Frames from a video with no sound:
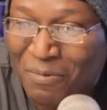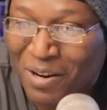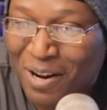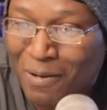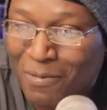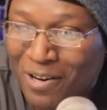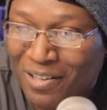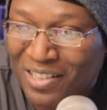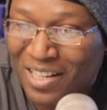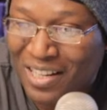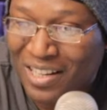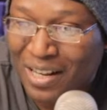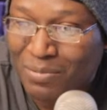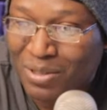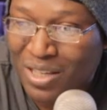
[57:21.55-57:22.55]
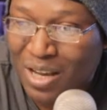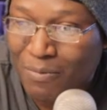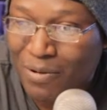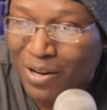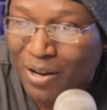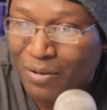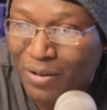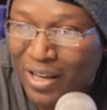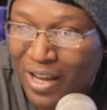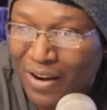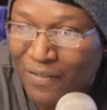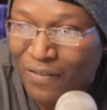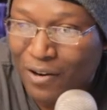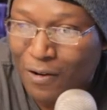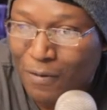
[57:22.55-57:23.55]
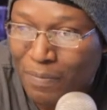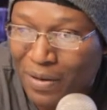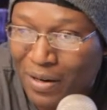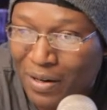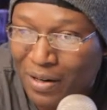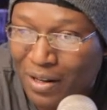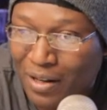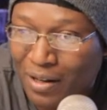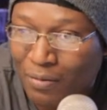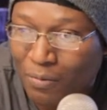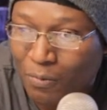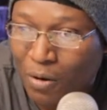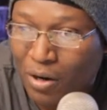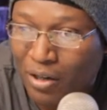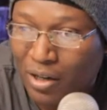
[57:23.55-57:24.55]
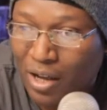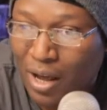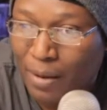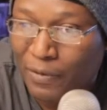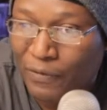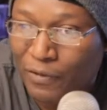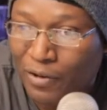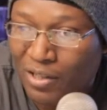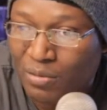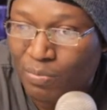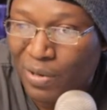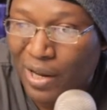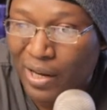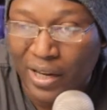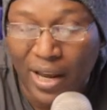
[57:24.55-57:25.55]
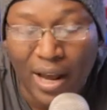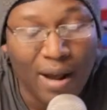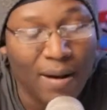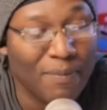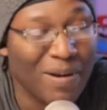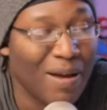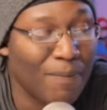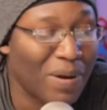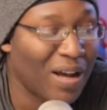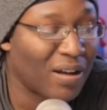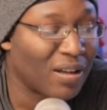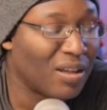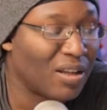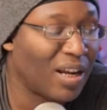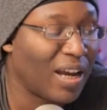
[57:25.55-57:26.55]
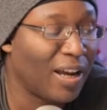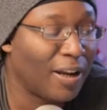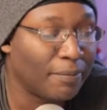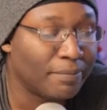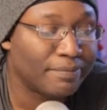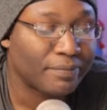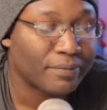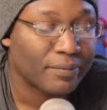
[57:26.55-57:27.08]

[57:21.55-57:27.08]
When I worked at GameStop, we only ever opened uh, one copy for display. Yeah, man, back in the day,